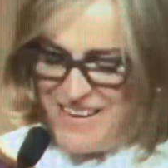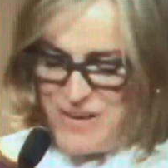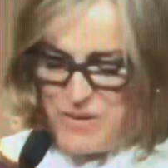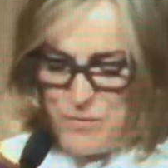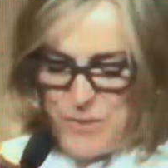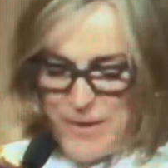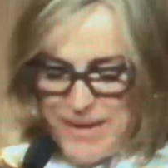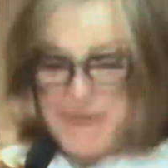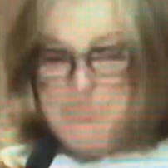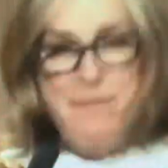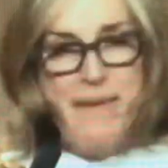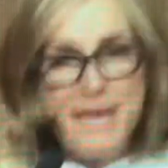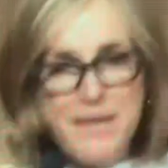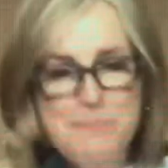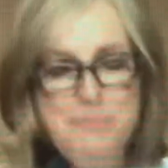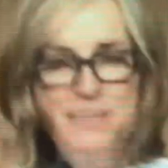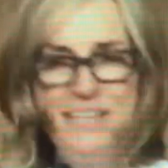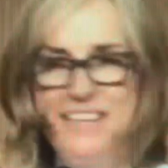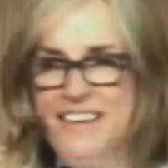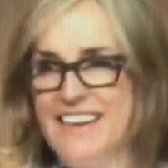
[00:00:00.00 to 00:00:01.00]
When I made a
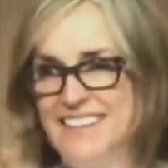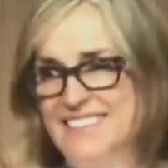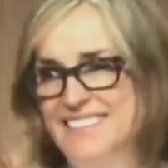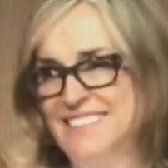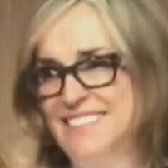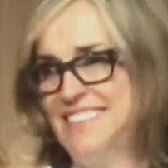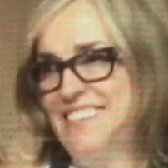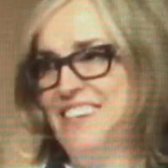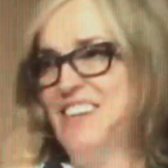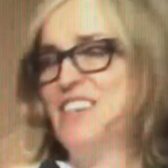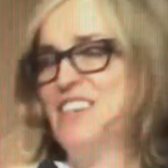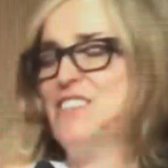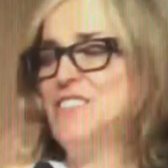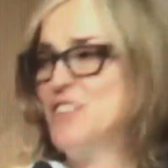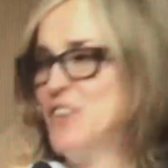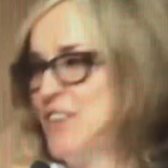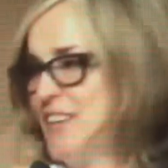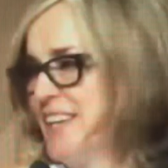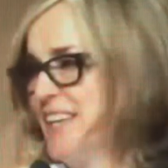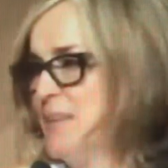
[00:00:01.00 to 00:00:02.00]
plan,
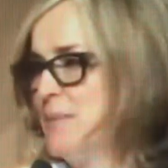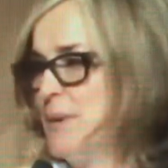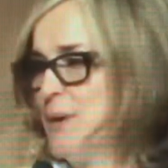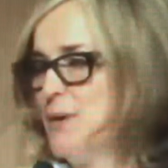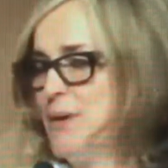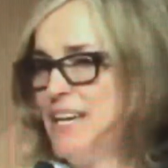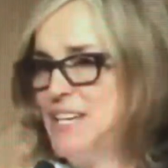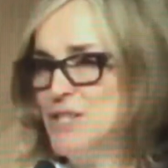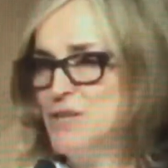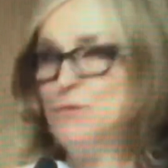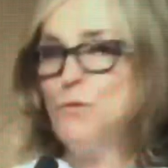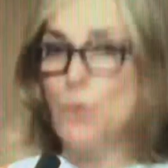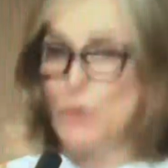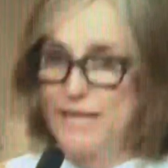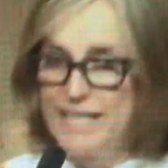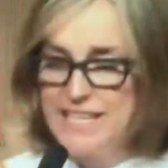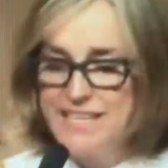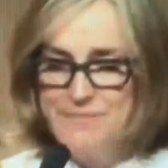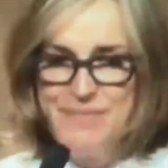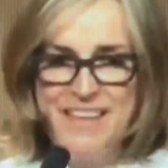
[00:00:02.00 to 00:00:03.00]
starting at about age 40,
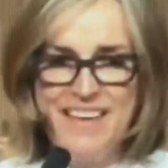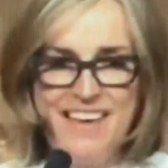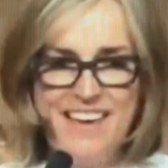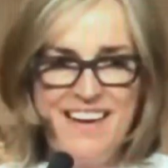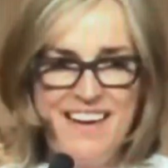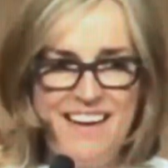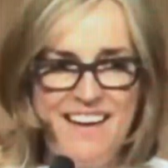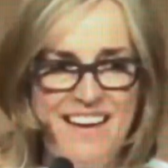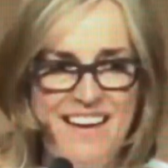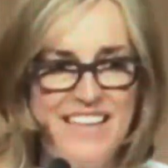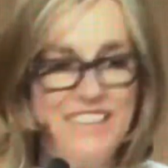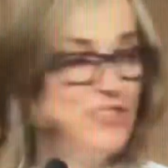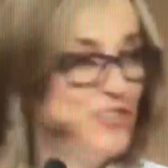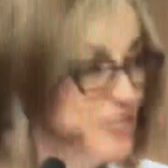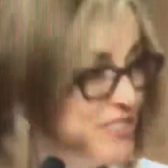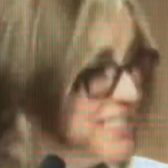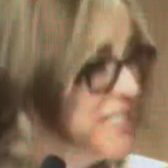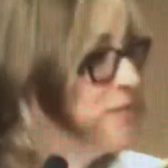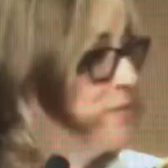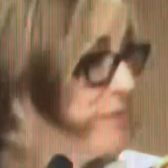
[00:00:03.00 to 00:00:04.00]
it
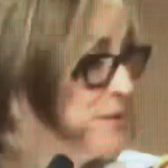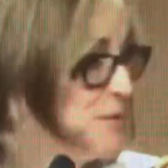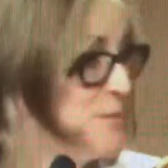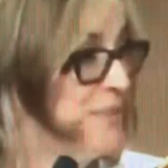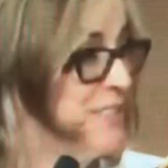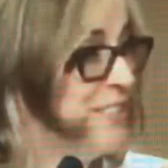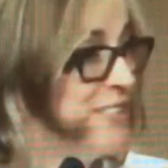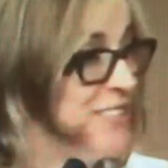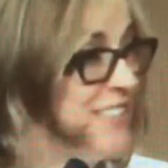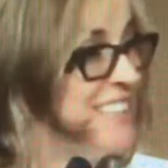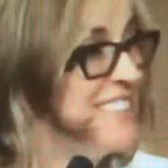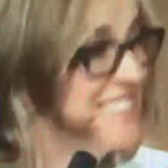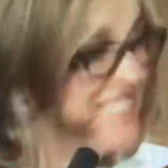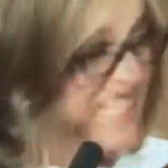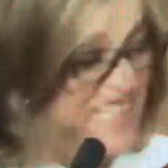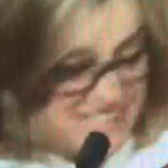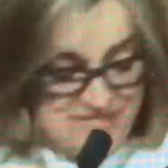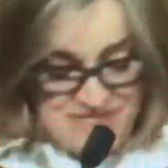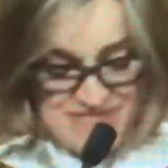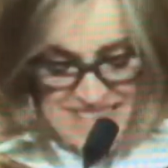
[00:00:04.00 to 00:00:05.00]
turns out it was a really good idea.
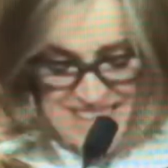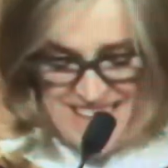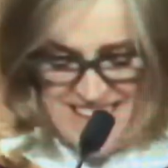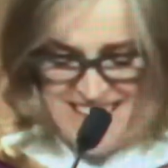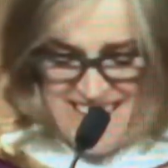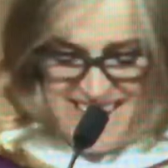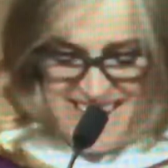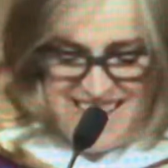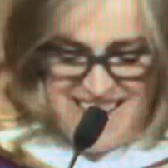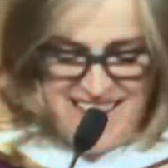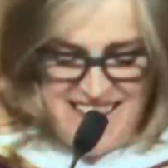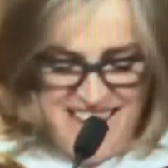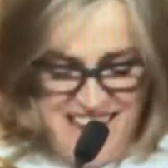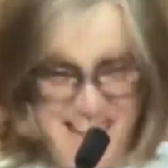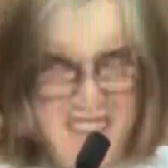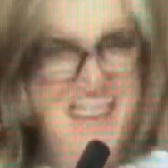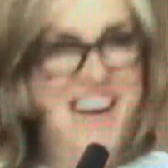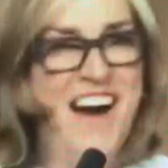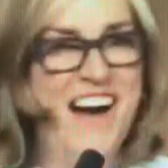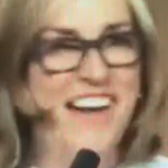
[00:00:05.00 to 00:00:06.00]

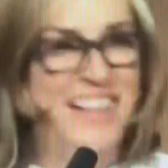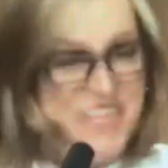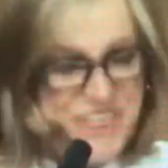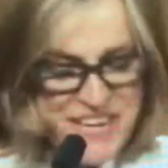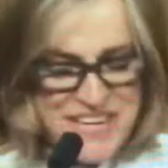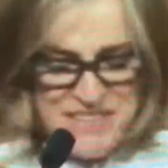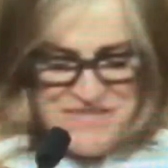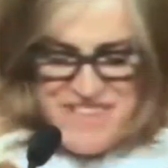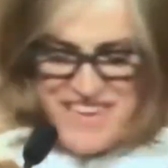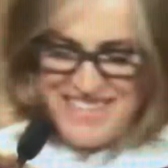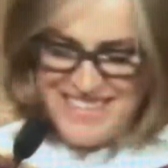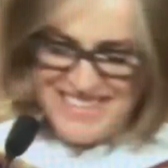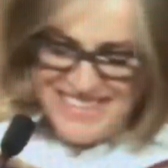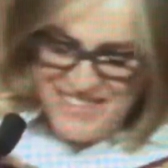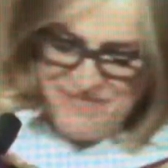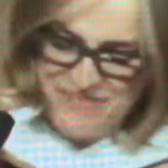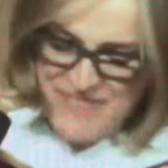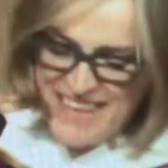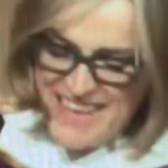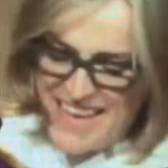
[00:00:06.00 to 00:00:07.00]
Highly recommend it.
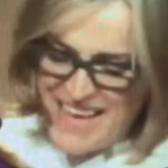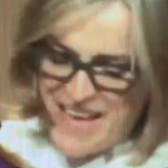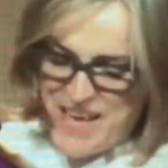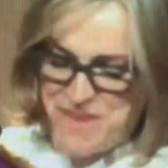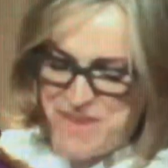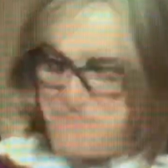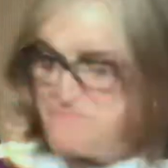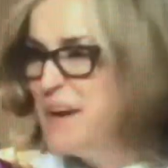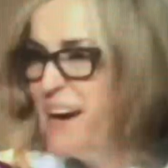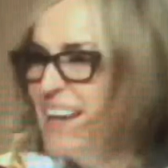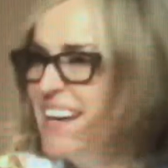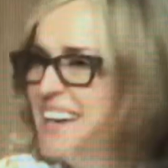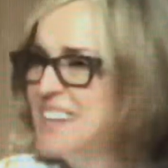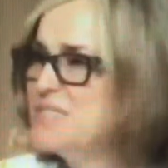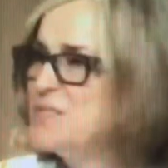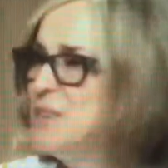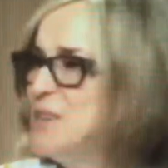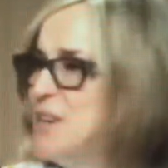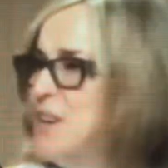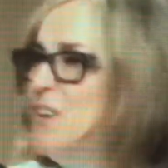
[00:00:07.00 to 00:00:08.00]
But
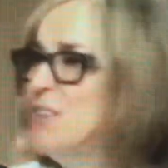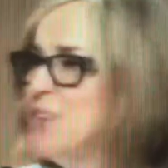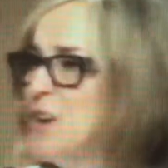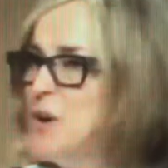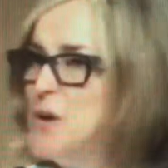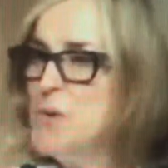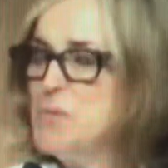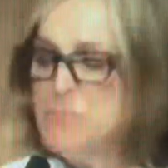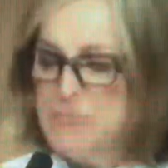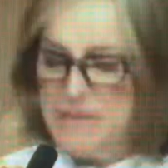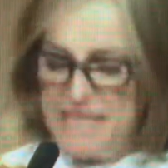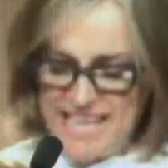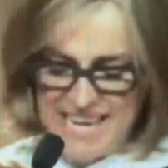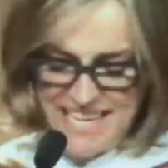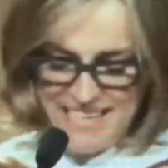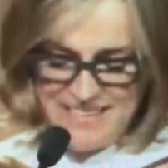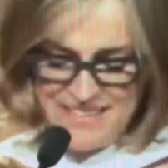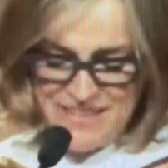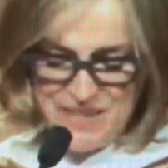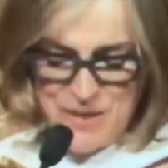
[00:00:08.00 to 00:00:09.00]
as we all know,
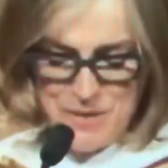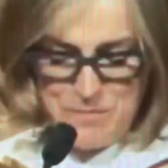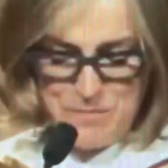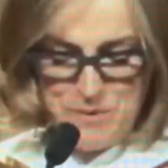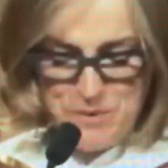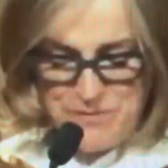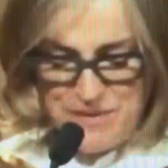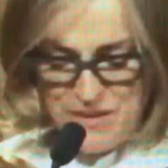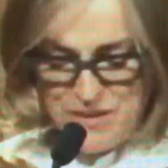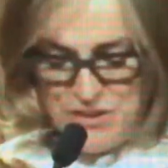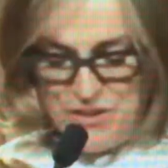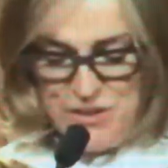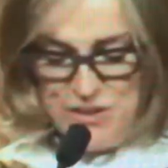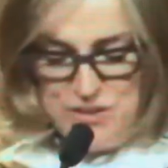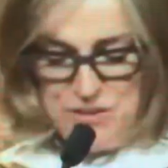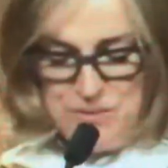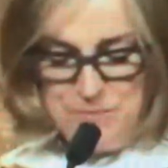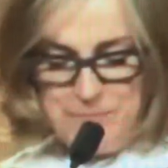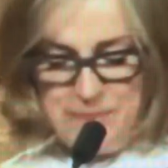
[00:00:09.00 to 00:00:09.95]
plans are provisional,